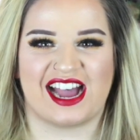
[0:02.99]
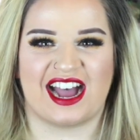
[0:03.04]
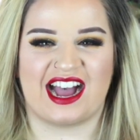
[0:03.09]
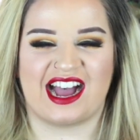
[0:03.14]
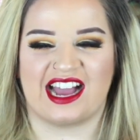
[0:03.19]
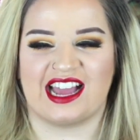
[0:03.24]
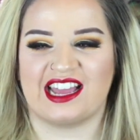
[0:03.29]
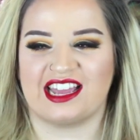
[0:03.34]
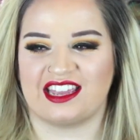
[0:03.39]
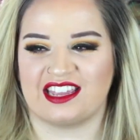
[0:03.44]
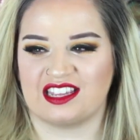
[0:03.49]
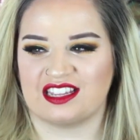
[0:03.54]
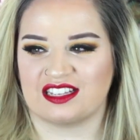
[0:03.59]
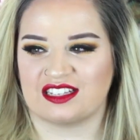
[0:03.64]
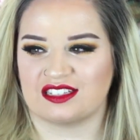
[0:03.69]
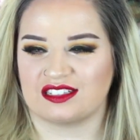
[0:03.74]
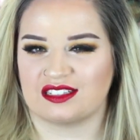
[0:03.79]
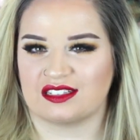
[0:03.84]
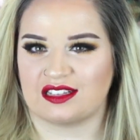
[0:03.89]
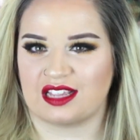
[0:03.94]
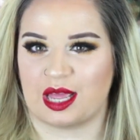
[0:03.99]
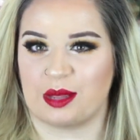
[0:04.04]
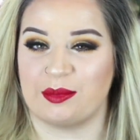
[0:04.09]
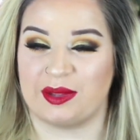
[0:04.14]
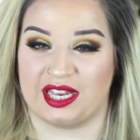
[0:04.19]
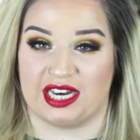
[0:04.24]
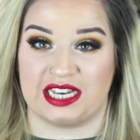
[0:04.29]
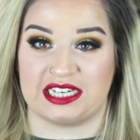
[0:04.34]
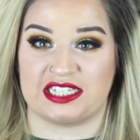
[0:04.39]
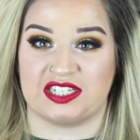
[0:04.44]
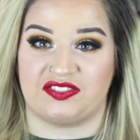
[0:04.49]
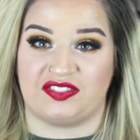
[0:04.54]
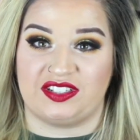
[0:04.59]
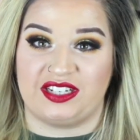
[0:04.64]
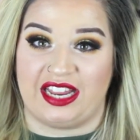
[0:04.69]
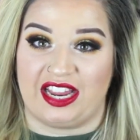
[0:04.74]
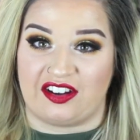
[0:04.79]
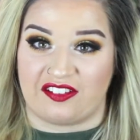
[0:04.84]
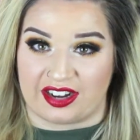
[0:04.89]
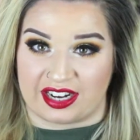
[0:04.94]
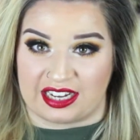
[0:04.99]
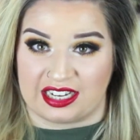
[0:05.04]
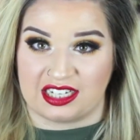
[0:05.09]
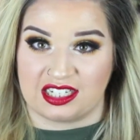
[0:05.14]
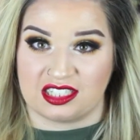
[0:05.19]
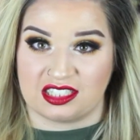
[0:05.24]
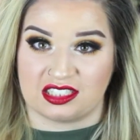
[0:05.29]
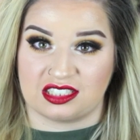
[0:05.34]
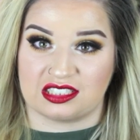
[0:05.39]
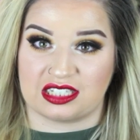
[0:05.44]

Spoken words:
I am in a different area.